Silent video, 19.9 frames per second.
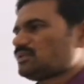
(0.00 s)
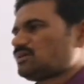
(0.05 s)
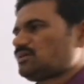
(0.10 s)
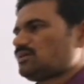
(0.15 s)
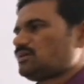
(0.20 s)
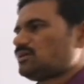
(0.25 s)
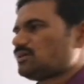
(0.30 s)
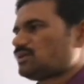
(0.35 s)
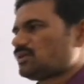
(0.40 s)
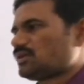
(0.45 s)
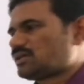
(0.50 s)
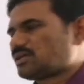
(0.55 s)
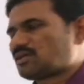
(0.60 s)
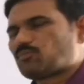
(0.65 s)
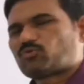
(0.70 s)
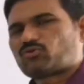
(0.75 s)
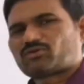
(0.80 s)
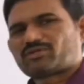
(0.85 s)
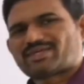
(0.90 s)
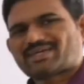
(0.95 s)
like
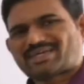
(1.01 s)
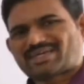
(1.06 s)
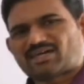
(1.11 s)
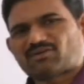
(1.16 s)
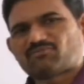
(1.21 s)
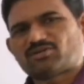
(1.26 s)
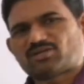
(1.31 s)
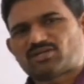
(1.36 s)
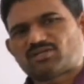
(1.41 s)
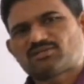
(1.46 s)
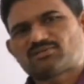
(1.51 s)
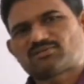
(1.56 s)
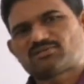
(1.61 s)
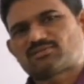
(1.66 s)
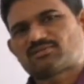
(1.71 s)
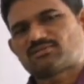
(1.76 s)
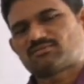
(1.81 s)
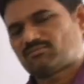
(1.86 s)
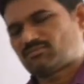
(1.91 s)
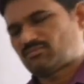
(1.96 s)
about the cavities
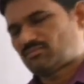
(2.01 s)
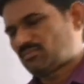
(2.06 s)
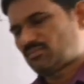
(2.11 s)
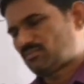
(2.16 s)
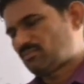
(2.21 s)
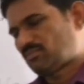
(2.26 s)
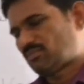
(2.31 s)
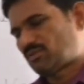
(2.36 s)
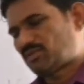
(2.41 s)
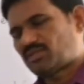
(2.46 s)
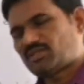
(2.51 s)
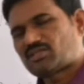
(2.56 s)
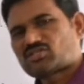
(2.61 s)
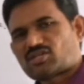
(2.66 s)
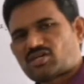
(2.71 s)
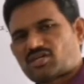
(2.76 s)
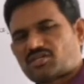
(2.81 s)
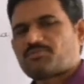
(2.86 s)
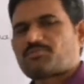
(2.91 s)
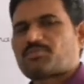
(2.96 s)
and the
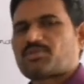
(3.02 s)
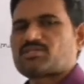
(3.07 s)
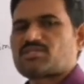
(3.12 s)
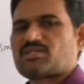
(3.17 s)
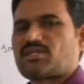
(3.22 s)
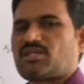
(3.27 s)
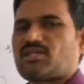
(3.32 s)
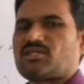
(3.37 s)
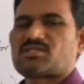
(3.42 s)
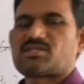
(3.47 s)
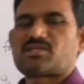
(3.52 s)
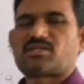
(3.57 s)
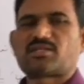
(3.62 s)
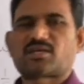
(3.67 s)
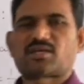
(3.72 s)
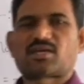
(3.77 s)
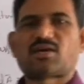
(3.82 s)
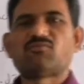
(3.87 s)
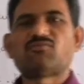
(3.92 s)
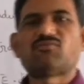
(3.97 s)
charge present inside the
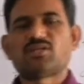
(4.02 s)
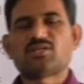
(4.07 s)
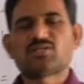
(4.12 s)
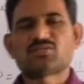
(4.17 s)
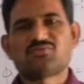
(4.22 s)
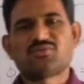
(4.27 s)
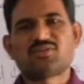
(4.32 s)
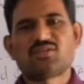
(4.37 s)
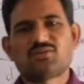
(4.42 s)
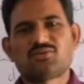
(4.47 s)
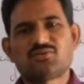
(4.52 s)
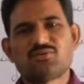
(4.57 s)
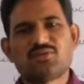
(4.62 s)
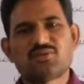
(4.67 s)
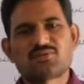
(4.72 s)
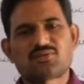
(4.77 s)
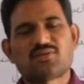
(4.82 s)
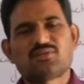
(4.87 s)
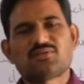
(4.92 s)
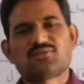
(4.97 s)
cavities we need to
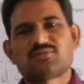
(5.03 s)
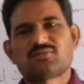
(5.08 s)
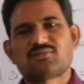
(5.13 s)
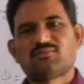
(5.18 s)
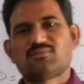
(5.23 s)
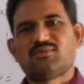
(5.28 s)
discuss.